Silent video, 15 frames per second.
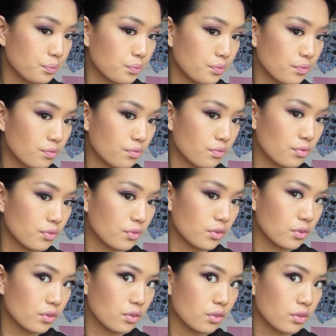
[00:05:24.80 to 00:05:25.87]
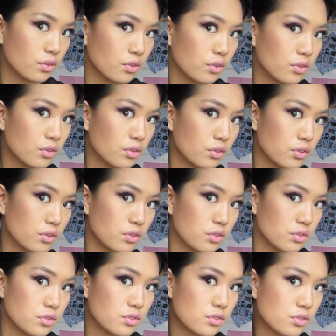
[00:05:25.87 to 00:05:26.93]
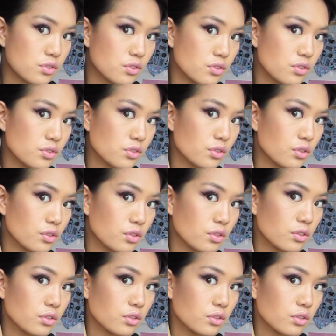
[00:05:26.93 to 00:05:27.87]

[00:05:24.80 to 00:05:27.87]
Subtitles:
(no one is talking)